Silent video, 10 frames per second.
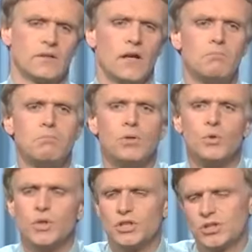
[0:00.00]

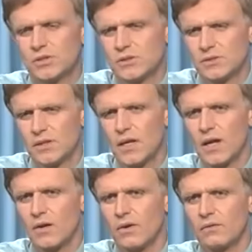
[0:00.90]
bluish
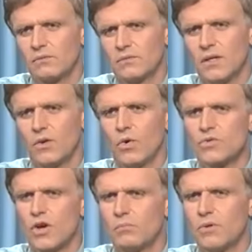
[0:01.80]
color. It goes
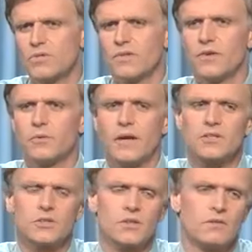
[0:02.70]
almost in the
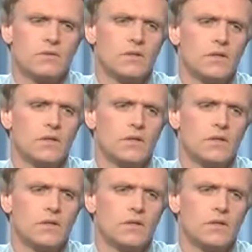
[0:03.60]
direction of